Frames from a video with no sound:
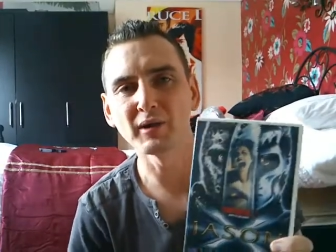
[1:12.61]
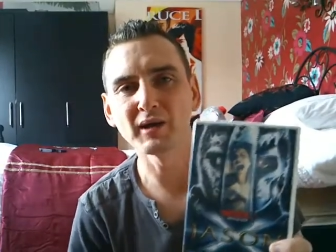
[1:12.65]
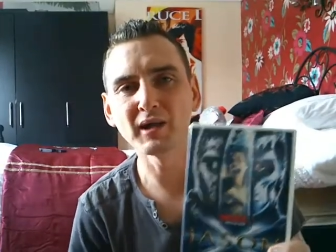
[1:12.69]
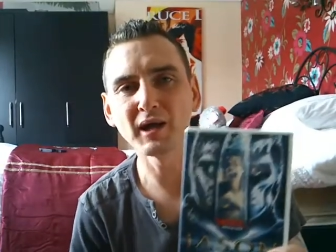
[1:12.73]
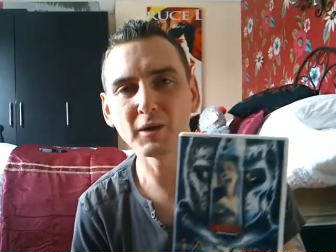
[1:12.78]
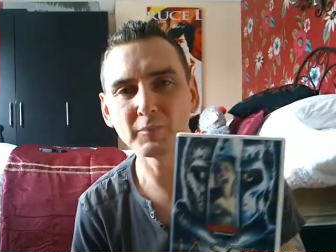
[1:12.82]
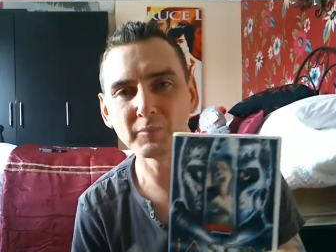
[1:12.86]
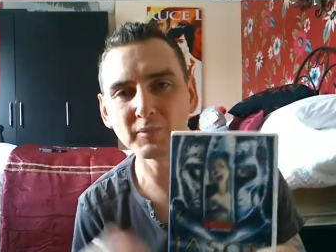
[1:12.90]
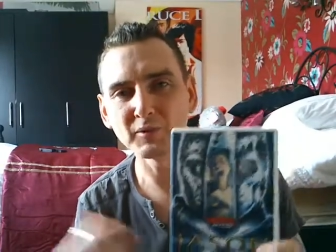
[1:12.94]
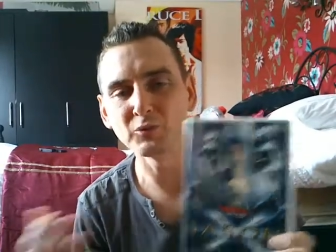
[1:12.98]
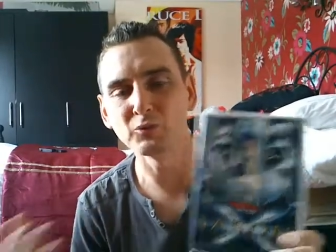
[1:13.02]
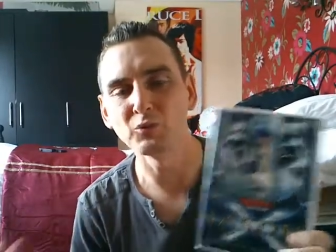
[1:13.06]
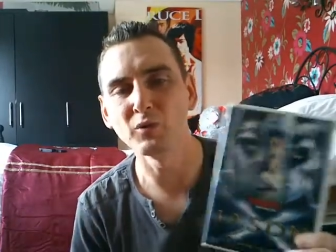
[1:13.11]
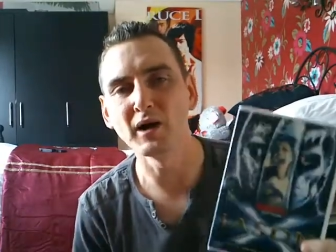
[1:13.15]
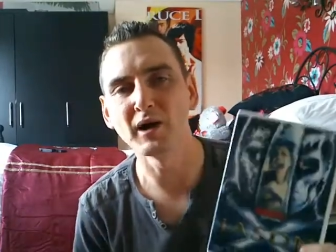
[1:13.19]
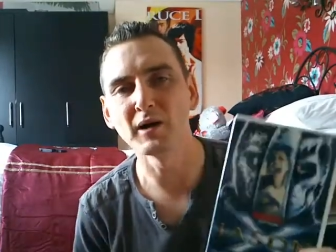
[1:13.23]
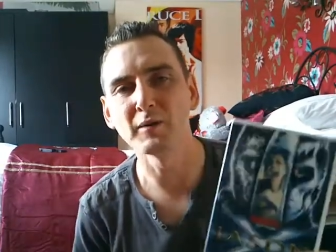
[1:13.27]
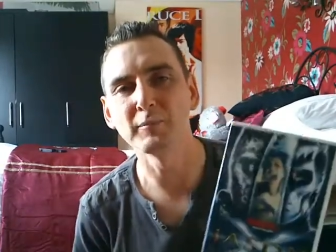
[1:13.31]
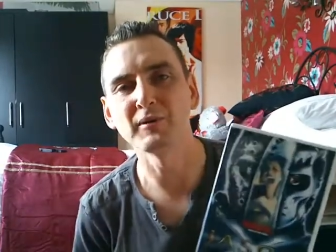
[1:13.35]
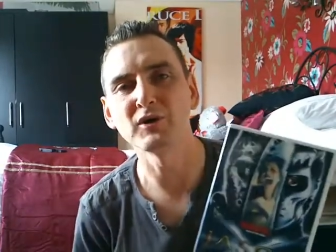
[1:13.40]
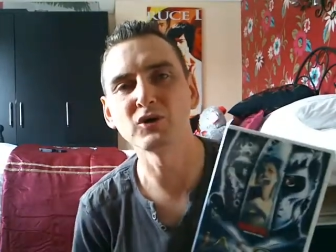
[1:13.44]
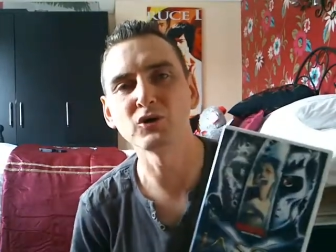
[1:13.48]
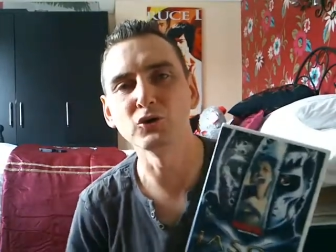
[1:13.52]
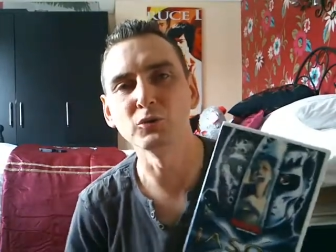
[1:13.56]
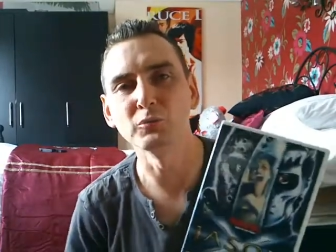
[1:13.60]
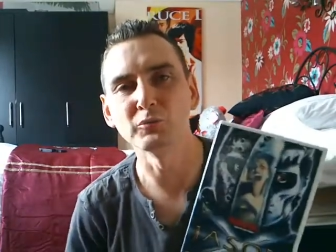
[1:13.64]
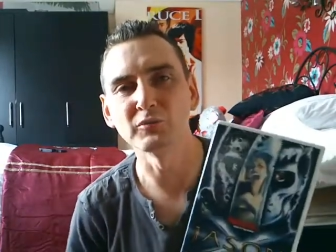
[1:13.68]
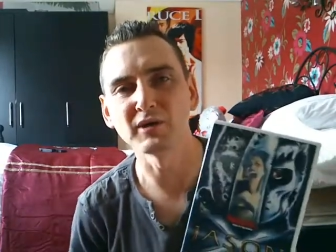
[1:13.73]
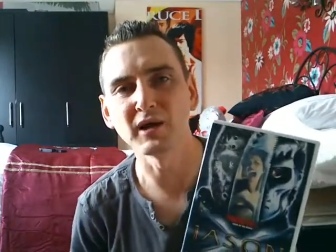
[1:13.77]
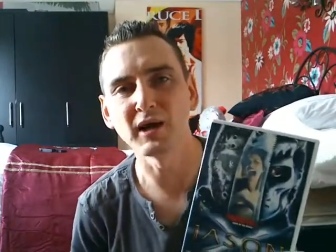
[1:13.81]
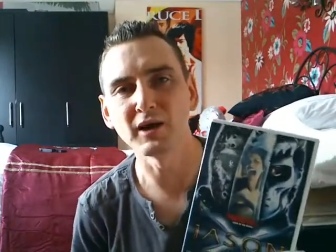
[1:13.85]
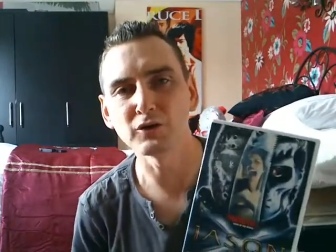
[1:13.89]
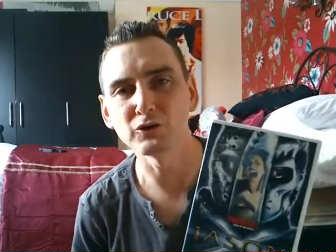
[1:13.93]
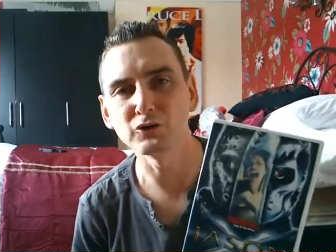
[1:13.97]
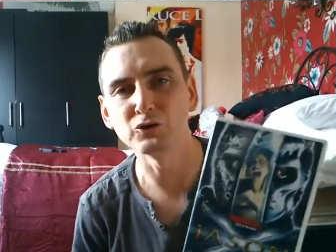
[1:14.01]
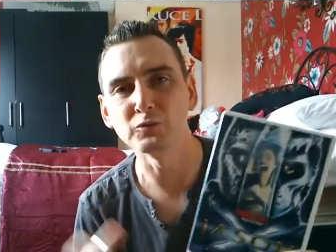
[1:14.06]
I like where it becomes
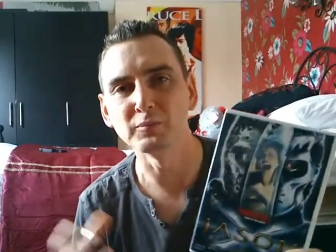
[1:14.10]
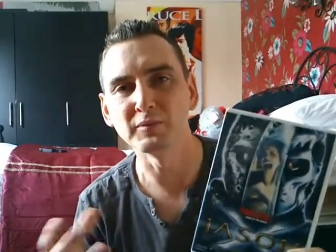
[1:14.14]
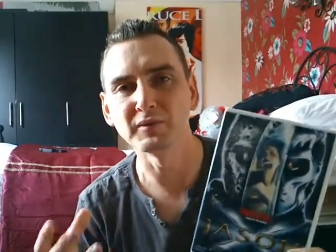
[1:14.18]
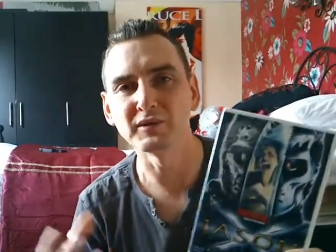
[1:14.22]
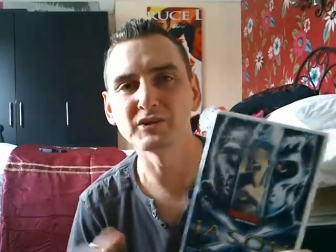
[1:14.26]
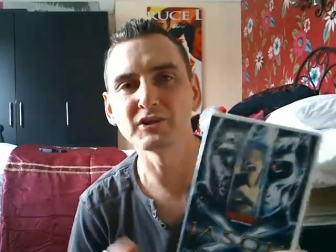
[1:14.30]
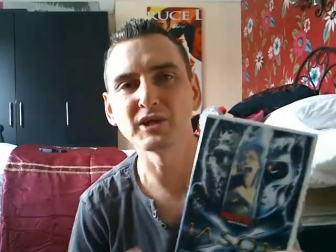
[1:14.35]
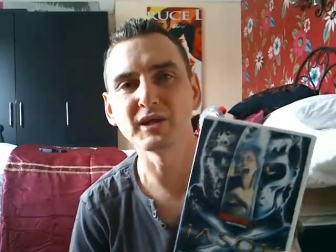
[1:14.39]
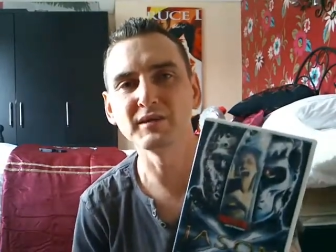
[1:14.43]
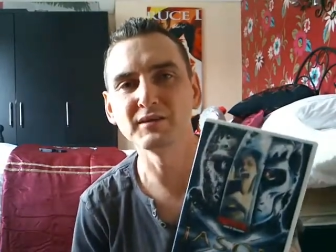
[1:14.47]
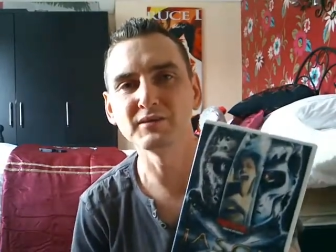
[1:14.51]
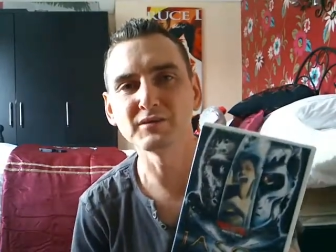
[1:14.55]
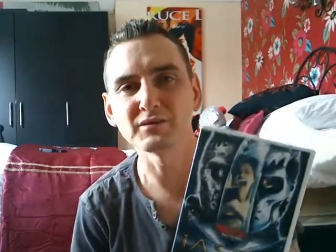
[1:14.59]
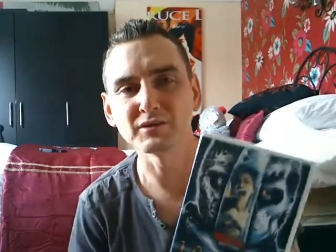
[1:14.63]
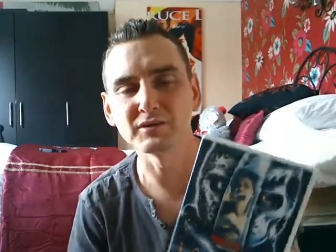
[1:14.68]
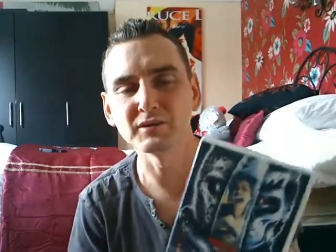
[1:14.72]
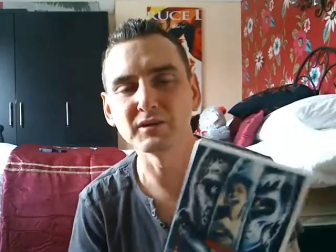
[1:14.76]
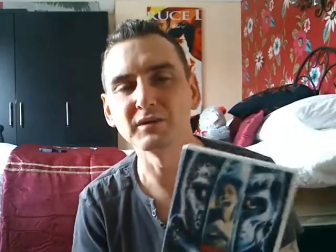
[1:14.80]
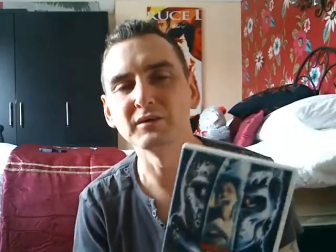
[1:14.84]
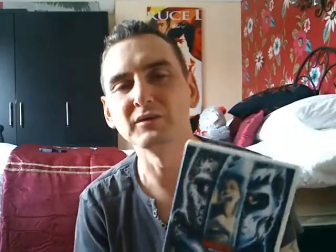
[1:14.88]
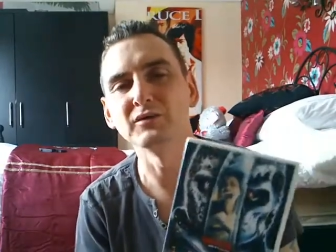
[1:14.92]
like uber Jason,